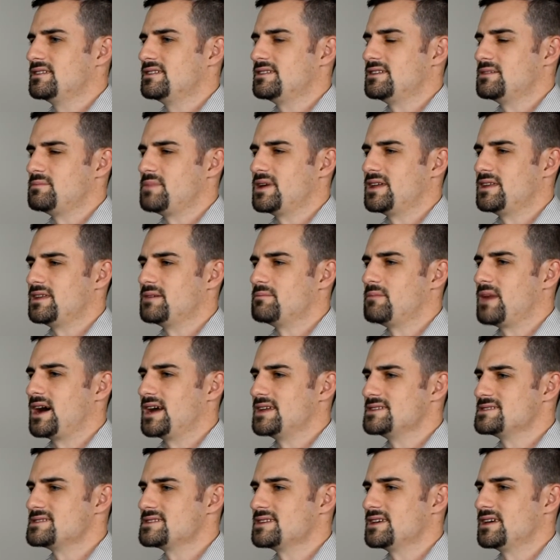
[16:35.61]

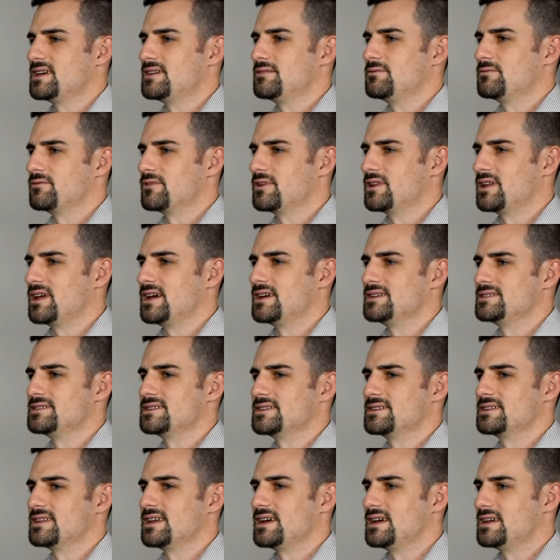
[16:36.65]
mindset and
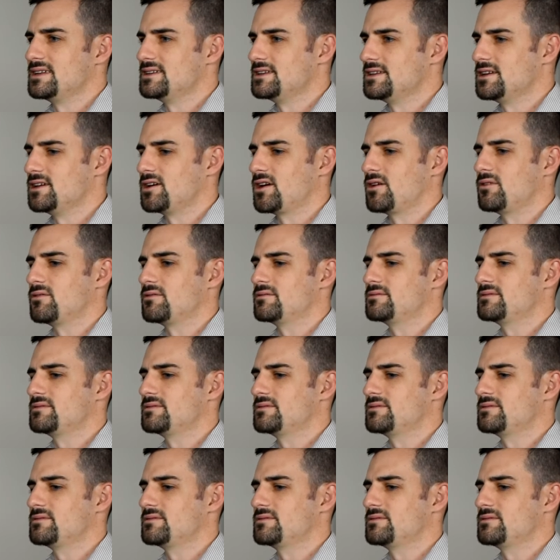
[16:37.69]
realizing that, you know,